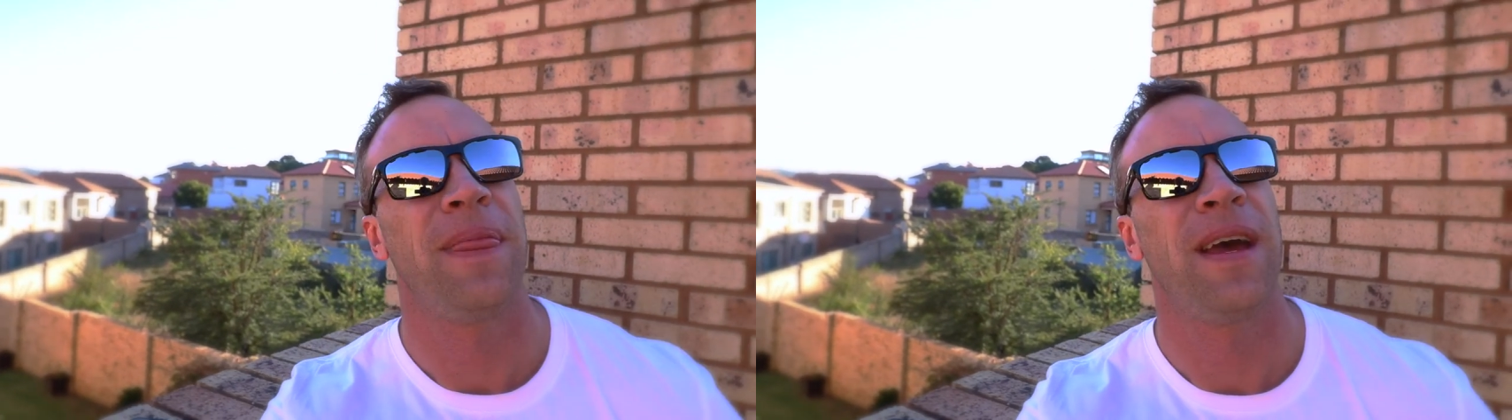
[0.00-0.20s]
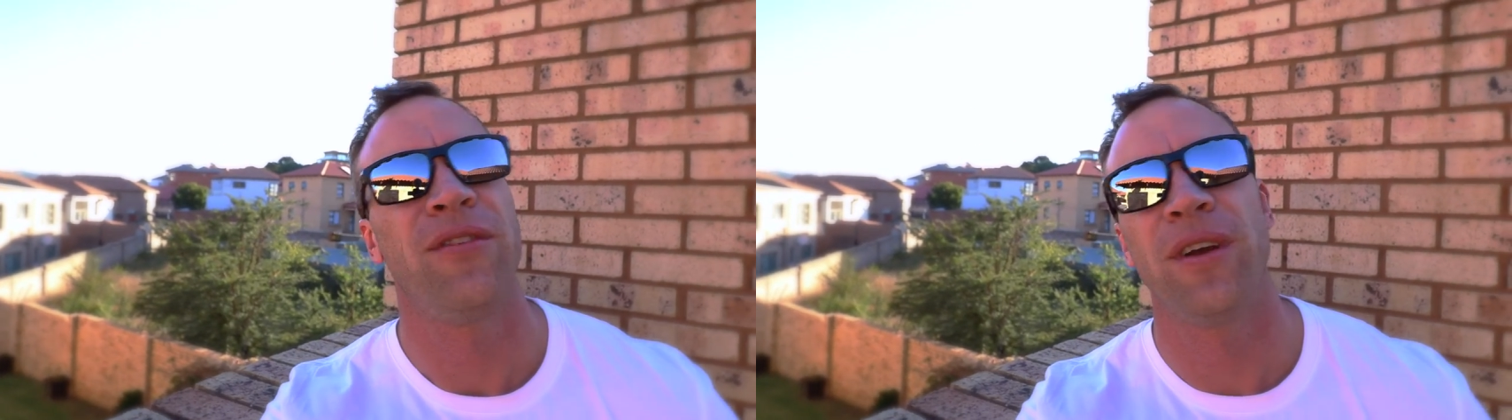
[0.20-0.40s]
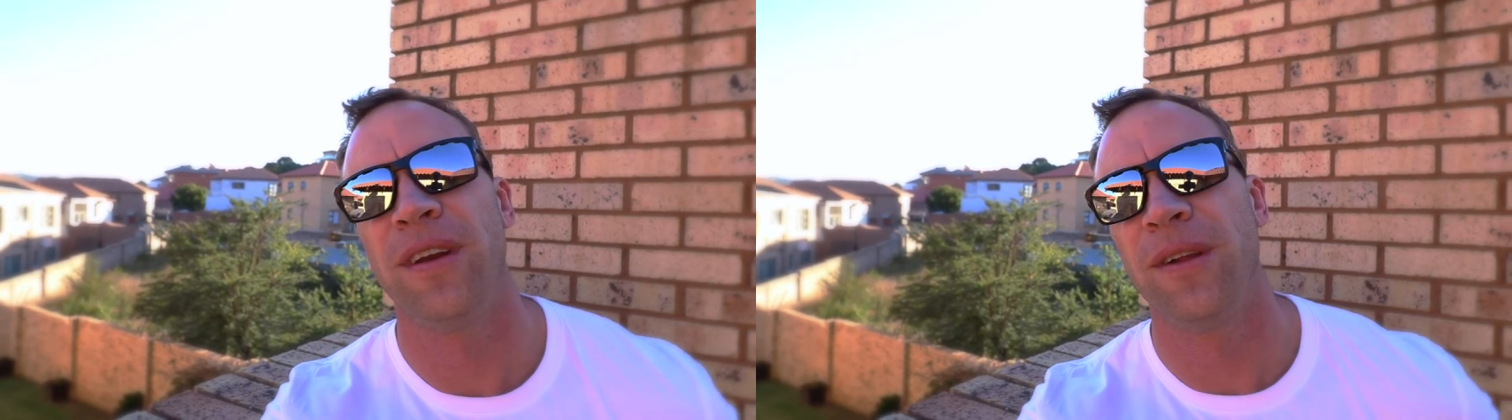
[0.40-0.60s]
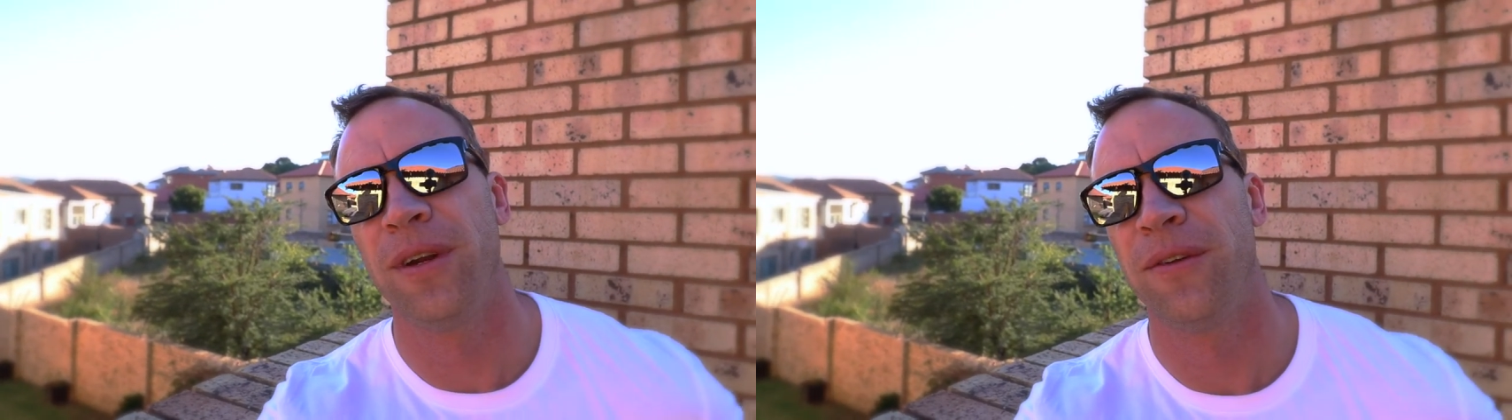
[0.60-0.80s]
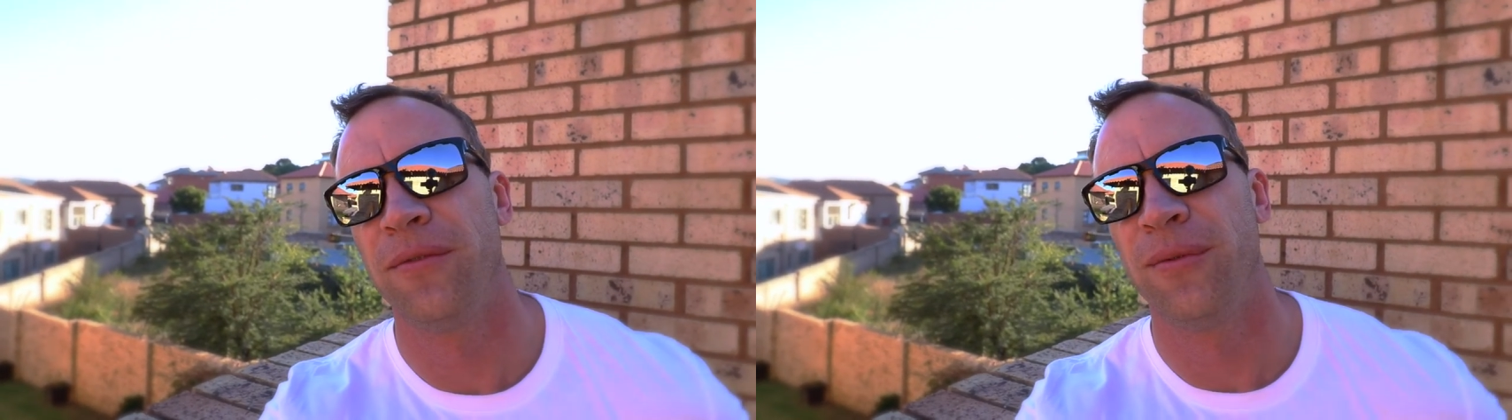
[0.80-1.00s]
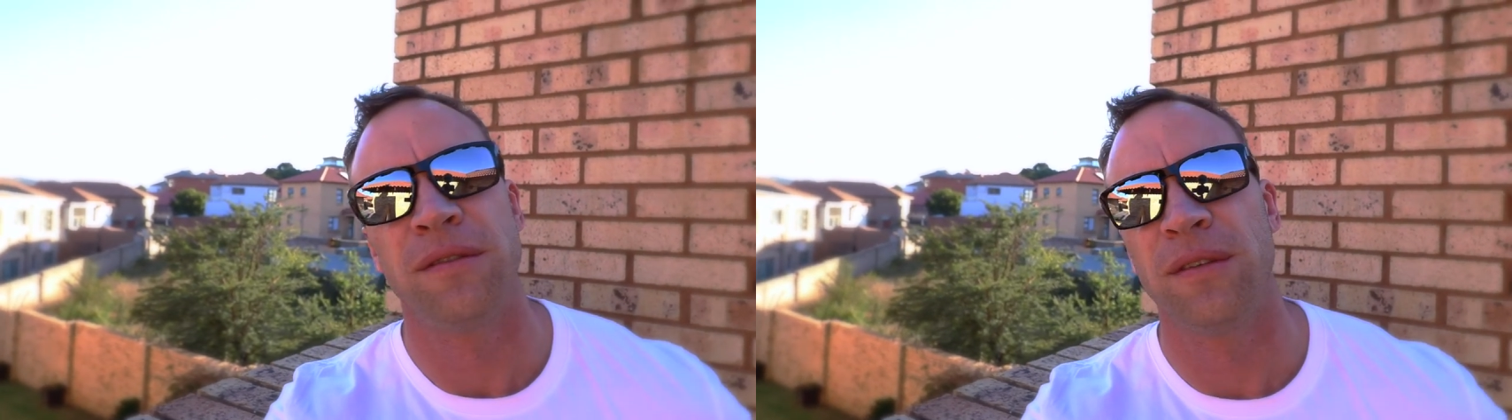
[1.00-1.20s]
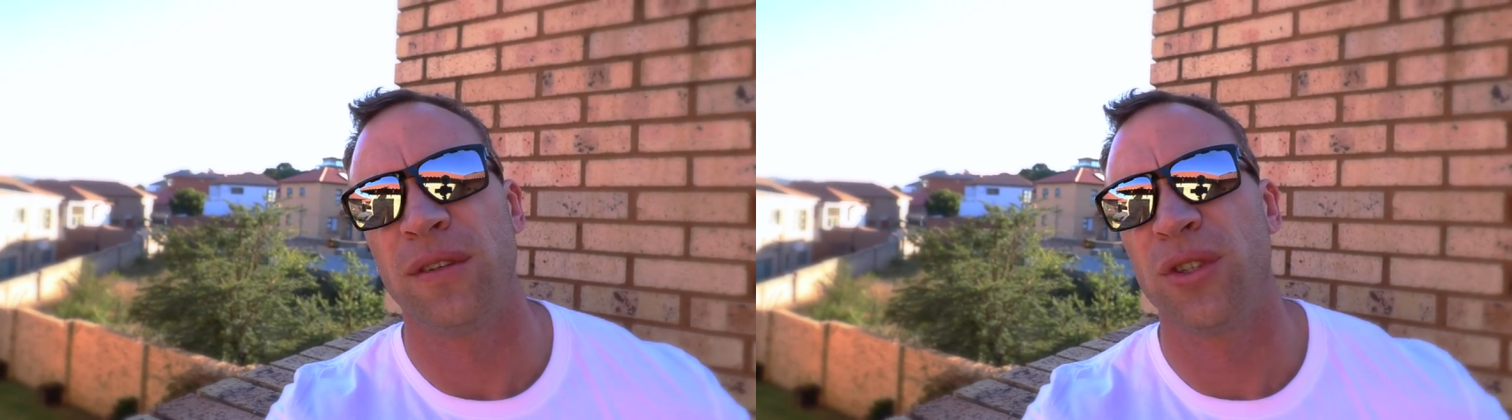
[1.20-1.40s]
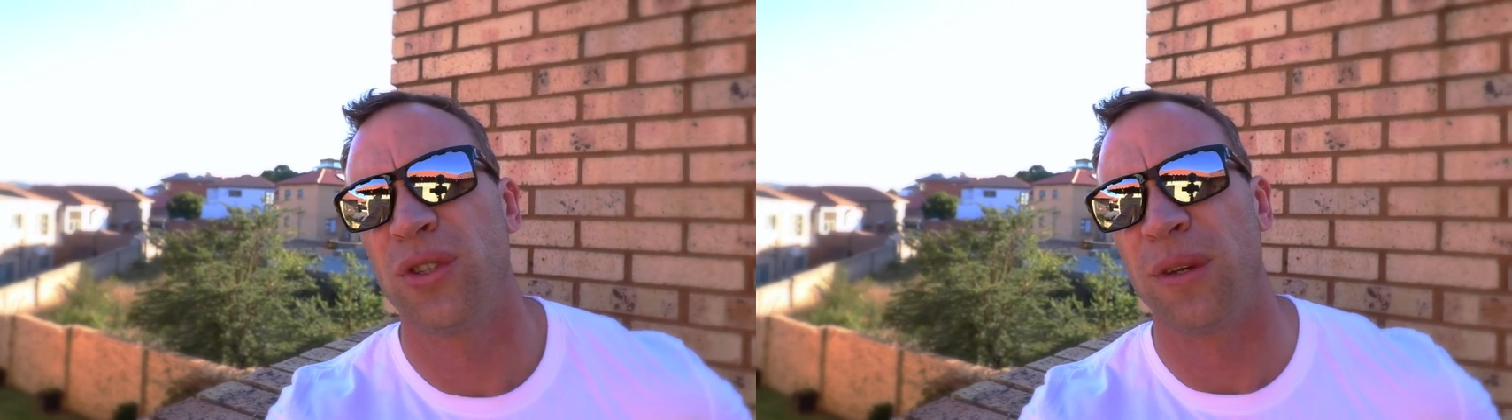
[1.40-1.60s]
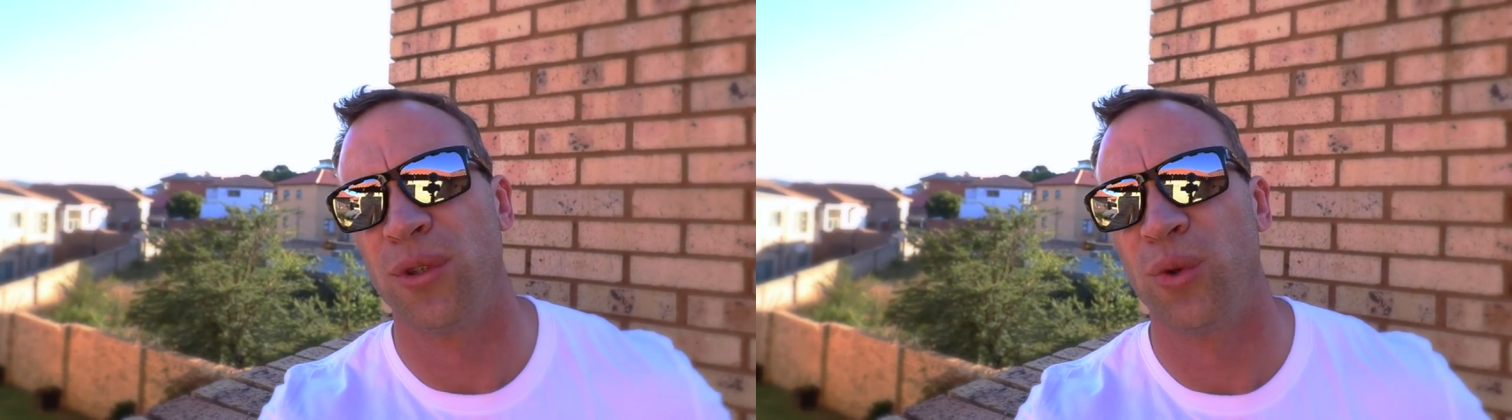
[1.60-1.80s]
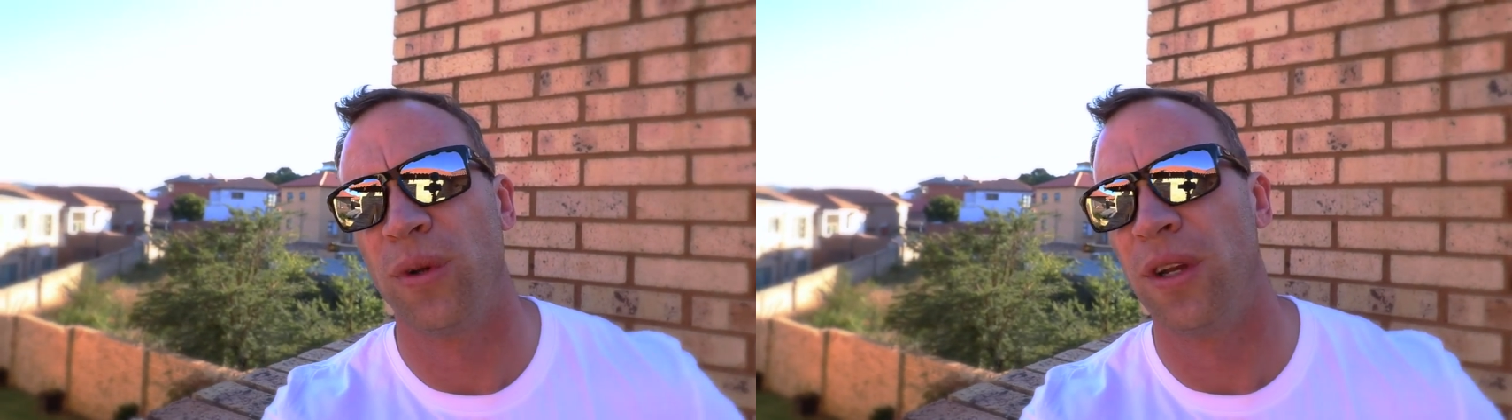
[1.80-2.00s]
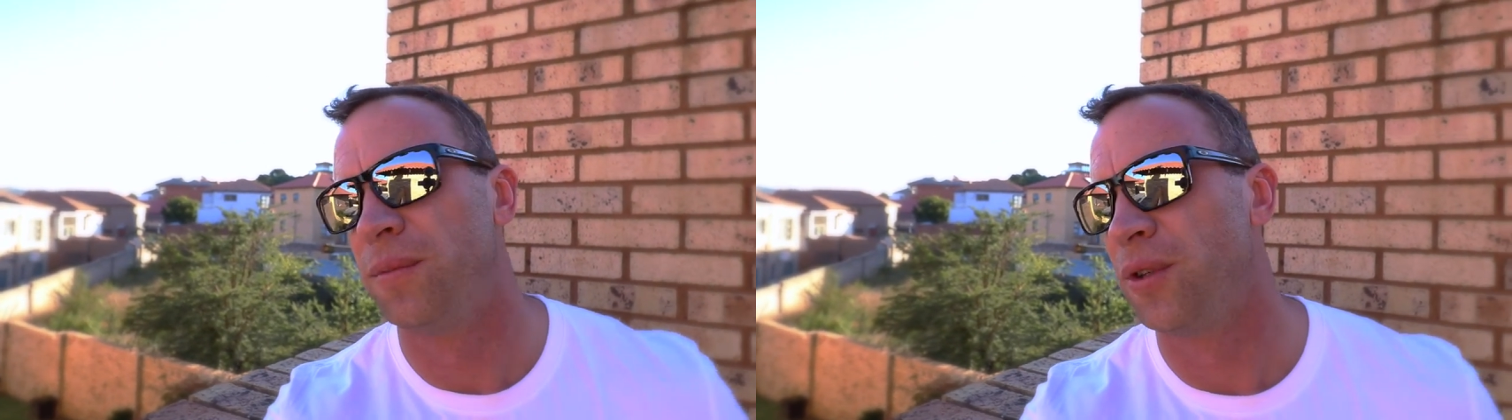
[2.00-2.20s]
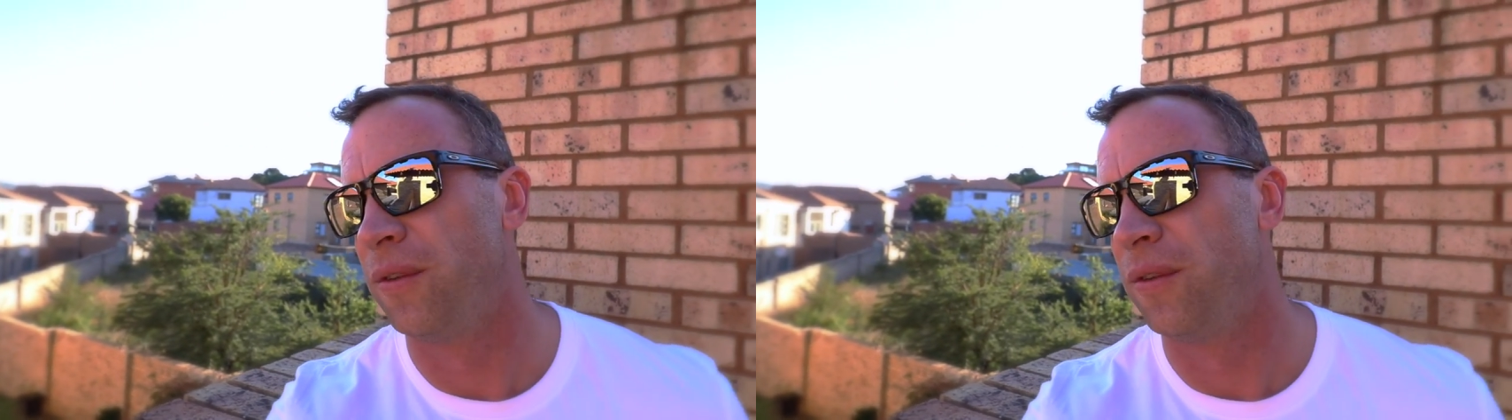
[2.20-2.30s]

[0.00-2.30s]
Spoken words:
I have a little bit of some short clips